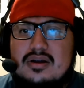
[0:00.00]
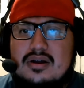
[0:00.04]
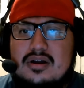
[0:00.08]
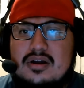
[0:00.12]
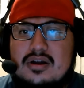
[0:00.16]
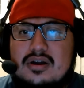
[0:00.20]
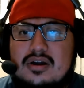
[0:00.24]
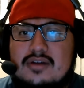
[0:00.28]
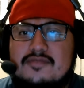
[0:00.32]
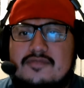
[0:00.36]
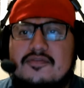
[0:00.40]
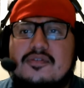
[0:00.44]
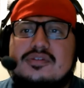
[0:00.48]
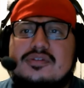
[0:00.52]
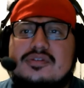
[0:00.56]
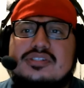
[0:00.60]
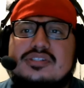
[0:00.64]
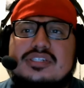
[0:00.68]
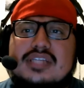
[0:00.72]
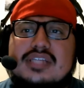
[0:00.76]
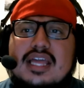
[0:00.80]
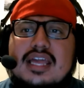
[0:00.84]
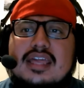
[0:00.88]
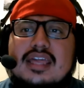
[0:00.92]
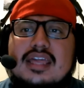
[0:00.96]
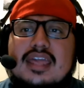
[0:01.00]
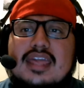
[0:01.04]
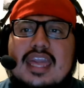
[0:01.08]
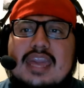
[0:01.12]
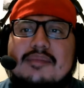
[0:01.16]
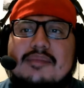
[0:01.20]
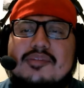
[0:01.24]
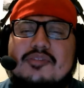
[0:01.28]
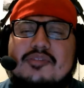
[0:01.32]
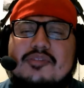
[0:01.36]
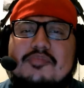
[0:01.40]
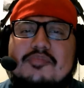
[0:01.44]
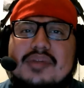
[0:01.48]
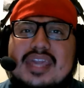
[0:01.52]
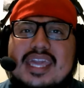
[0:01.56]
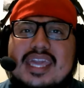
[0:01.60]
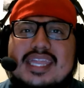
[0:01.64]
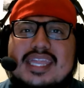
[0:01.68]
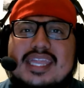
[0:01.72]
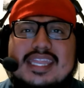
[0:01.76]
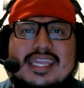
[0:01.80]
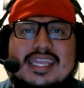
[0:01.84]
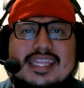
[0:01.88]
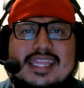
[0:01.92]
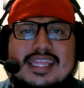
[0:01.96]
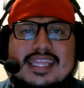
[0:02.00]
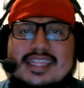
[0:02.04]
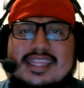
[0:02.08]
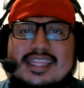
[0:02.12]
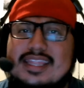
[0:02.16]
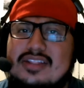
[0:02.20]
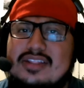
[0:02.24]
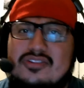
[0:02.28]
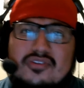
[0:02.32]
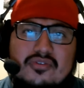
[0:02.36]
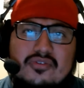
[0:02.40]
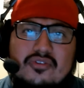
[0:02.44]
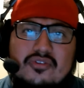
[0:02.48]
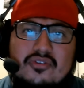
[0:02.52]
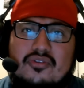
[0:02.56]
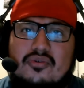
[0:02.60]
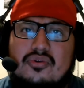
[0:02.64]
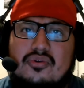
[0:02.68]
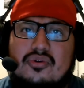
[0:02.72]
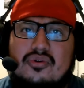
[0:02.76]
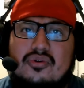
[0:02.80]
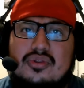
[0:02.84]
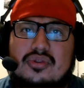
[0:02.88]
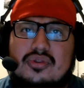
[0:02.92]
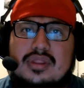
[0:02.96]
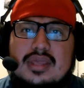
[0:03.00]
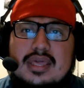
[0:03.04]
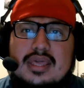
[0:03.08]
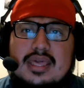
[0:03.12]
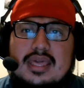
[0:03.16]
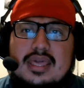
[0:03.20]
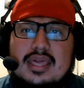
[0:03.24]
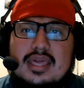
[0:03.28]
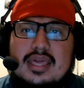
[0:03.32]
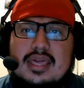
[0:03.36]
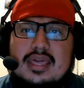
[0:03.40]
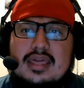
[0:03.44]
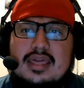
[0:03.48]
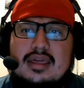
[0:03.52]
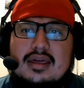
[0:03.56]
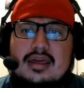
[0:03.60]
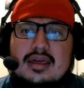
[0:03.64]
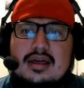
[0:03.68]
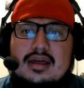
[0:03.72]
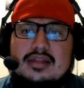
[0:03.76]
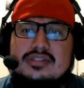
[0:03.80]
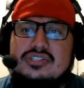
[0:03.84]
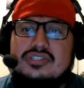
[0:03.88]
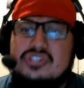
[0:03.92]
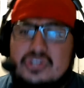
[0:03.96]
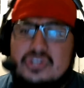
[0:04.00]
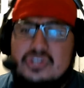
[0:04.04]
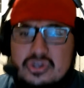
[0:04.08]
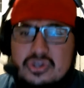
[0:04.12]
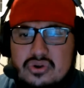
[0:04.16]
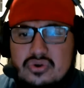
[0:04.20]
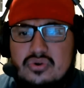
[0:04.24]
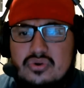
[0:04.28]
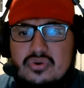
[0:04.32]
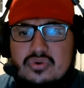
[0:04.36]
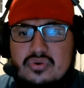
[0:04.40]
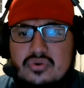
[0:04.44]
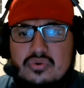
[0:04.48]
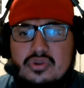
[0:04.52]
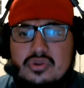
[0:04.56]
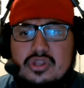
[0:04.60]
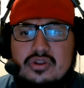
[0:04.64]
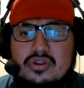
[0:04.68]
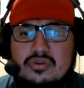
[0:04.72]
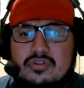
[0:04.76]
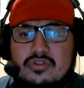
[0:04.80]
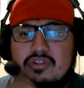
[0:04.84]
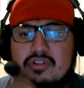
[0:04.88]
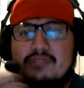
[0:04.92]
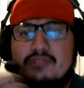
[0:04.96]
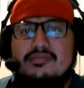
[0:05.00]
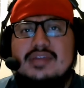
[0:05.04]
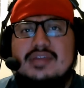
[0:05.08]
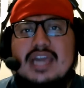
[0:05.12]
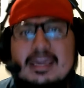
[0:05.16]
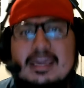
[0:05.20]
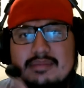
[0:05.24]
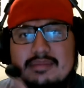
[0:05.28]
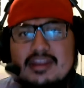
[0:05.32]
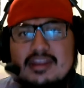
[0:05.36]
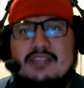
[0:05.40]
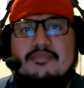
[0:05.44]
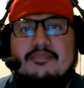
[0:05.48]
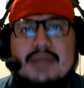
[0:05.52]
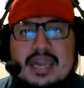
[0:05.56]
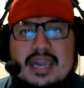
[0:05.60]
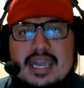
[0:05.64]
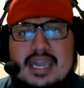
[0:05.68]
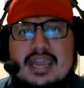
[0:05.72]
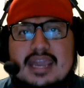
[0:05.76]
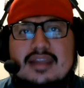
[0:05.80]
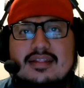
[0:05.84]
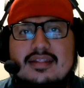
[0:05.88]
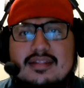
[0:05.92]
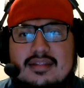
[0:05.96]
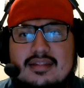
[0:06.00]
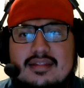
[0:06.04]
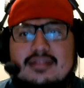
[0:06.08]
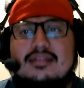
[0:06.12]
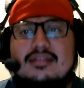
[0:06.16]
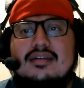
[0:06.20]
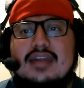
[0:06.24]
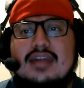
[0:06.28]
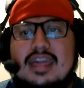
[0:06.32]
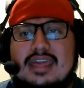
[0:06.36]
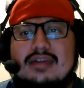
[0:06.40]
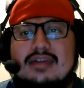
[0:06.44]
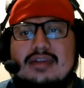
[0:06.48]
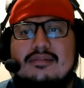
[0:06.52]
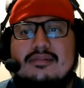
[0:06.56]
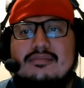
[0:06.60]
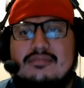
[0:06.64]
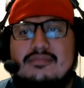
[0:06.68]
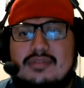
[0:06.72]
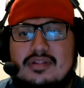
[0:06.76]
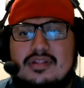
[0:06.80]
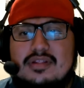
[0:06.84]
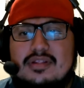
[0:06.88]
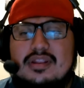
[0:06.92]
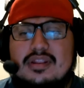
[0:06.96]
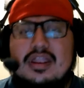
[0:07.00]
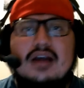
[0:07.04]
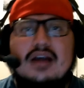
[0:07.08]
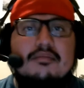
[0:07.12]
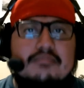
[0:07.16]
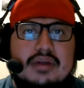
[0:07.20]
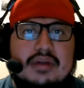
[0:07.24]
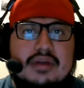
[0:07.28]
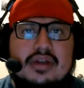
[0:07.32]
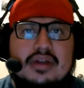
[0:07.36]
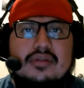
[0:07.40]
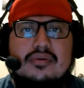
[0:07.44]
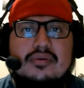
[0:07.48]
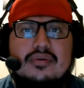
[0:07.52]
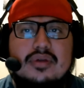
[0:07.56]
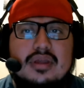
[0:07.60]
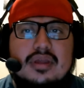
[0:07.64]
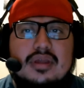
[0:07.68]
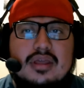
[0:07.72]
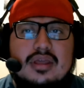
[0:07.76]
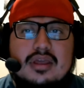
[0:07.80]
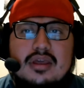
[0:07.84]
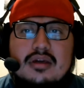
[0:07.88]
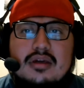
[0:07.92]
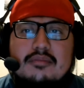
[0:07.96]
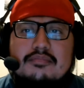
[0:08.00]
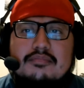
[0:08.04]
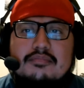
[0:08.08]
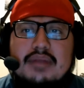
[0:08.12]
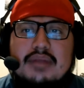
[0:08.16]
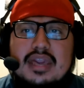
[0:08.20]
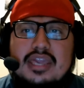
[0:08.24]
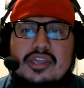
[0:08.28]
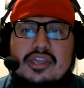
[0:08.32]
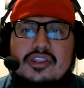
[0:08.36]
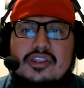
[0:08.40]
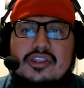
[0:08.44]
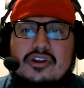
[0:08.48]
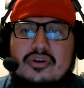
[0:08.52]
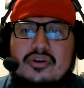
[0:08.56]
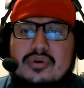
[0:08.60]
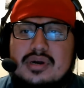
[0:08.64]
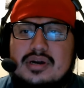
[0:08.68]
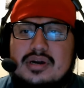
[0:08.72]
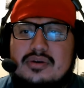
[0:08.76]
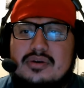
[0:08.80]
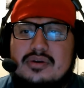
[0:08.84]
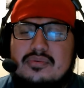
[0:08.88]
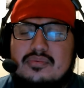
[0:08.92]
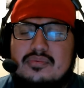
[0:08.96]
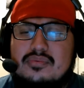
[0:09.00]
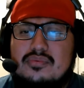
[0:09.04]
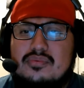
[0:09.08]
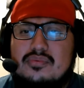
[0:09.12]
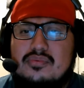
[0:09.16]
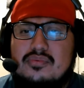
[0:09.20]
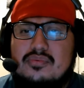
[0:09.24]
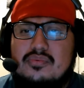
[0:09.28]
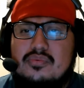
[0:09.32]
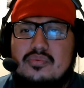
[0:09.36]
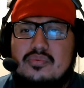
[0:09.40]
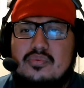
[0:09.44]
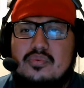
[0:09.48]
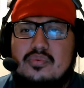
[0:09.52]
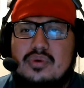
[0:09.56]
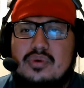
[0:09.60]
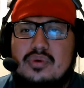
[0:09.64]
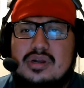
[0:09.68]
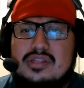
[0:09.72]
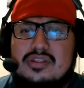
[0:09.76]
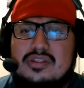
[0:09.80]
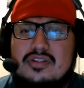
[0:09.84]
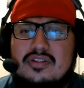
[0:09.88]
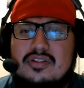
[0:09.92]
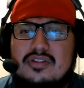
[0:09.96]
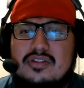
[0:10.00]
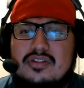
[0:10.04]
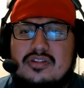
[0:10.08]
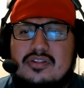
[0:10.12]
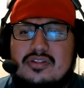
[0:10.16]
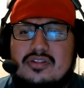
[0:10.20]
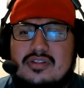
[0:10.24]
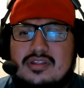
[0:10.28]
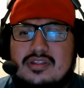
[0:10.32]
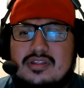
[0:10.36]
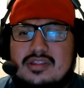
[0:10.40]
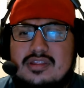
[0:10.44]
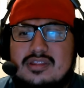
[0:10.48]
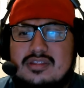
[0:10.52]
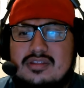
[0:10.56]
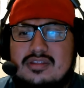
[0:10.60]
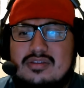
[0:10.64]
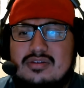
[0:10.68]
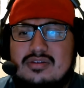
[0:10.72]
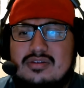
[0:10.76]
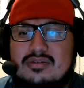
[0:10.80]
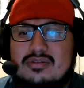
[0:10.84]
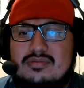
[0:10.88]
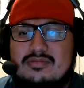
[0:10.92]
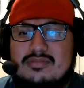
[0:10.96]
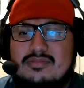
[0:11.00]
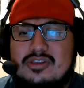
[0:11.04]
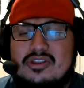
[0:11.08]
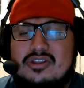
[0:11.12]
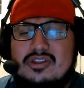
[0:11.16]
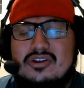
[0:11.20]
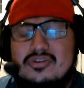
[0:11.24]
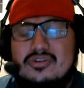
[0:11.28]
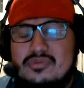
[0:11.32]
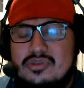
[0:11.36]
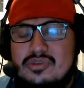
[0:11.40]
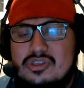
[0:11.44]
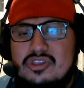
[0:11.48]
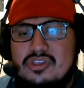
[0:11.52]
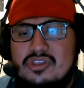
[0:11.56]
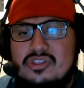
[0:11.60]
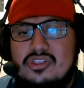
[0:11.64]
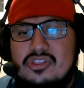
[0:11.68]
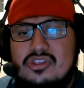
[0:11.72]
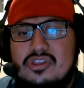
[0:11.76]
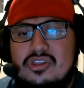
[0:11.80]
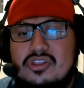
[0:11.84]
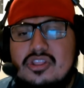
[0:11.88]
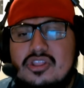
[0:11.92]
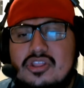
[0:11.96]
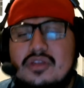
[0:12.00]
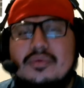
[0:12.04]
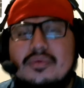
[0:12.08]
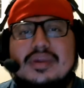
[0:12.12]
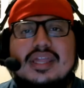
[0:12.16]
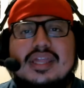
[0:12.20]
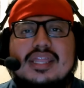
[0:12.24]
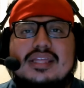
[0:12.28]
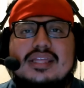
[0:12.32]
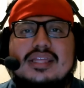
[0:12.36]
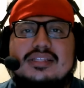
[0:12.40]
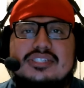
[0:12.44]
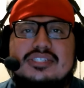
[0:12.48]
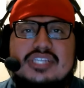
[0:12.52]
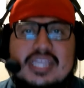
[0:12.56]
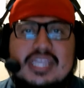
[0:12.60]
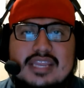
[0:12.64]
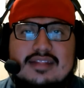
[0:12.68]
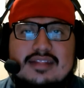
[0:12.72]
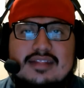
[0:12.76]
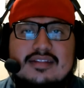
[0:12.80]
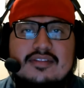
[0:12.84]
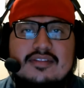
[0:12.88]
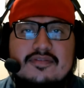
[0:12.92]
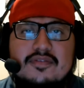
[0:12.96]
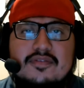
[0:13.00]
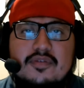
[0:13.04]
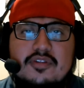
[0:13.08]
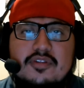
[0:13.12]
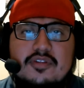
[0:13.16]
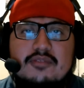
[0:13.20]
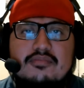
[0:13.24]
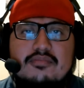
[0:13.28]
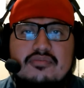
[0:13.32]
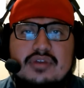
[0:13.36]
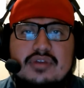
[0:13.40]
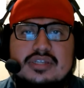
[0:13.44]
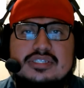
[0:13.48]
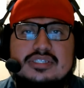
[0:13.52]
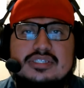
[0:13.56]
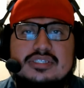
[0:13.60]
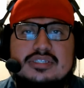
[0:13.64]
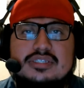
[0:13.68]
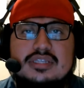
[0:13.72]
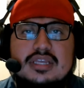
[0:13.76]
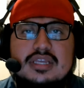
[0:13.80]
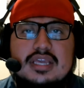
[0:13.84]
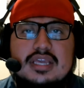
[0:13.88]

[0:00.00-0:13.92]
unfortunately that game at the beginning, it didn't do so good. Until, you know, some time has passed and the game is a lot better. But you know what? Once, you know, you never get a chance in the first impression.